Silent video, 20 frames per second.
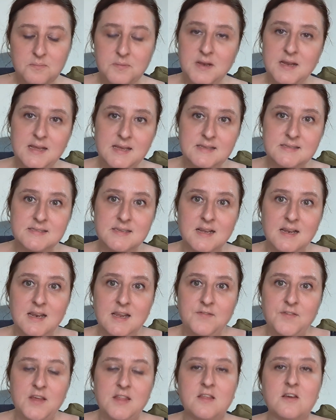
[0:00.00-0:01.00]
please
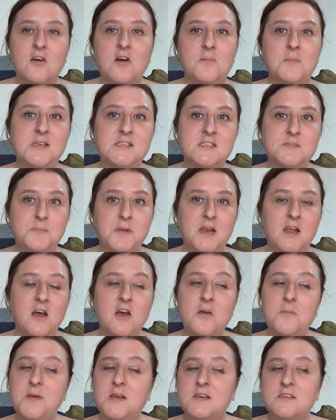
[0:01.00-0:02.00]
leave it in the comments
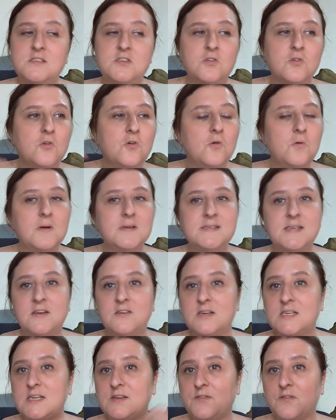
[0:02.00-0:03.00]
below, because you're always
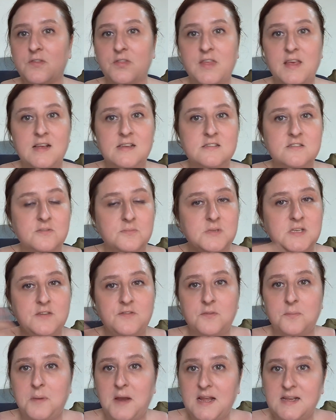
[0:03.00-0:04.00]
hearing different things from
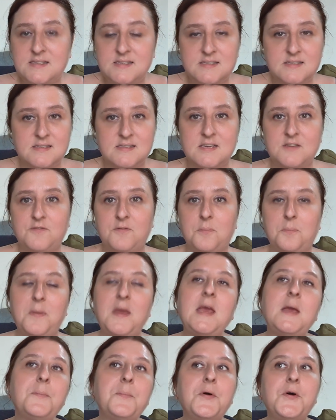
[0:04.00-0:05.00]
different places and different
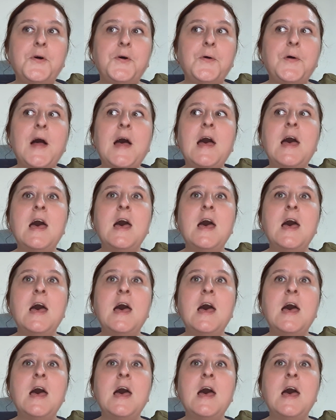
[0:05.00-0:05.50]
people.